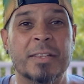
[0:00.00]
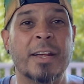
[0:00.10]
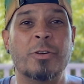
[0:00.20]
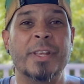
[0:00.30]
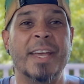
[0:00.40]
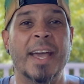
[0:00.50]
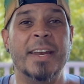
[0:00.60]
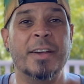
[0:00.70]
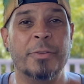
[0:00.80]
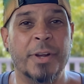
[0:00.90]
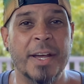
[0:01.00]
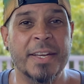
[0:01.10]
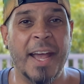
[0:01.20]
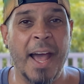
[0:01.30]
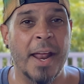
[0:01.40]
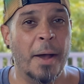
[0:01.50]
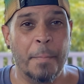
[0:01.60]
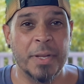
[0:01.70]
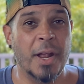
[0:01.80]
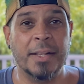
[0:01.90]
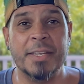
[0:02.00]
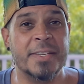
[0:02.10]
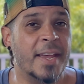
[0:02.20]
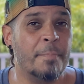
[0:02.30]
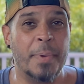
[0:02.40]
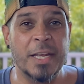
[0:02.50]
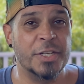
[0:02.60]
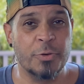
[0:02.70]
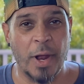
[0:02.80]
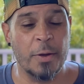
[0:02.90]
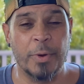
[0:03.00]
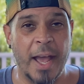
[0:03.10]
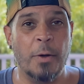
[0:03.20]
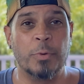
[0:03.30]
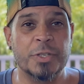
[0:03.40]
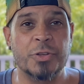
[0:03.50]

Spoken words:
literally any other kind of cat, but not the same beigey gray cat with